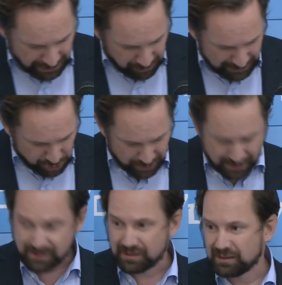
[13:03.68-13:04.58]

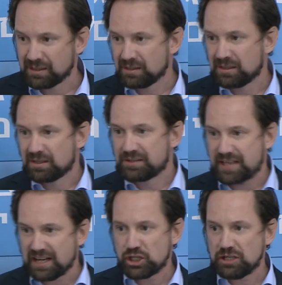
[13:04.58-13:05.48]
directions. The
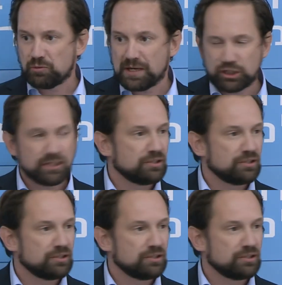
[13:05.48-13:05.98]
young generation